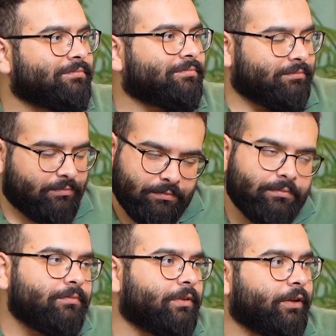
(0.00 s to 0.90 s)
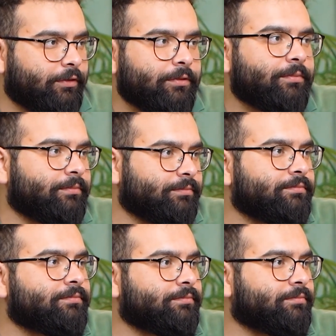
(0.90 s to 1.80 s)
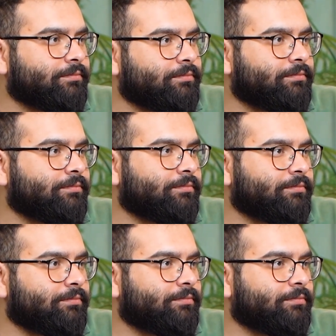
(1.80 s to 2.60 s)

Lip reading: after all, for paddy and wheat, but we know that